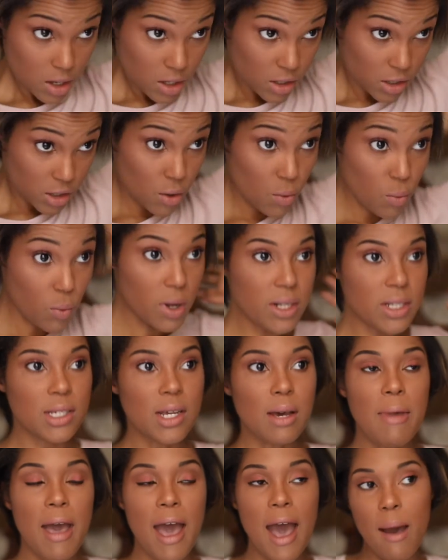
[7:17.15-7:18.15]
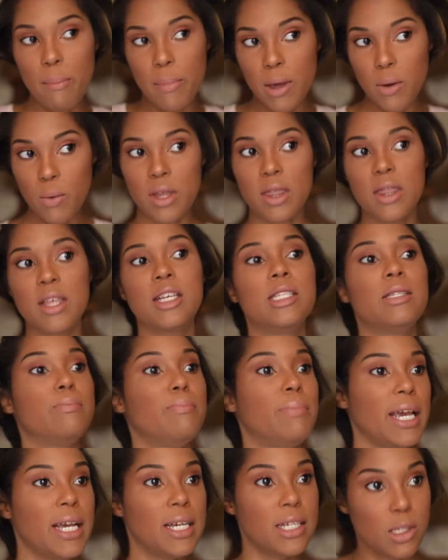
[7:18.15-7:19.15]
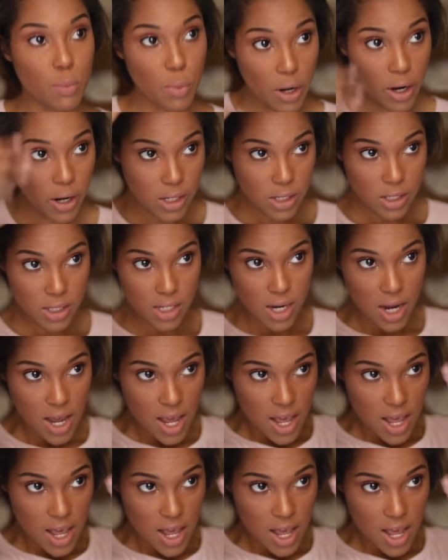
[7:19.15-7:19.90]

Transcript: So once I'm happy with this base part,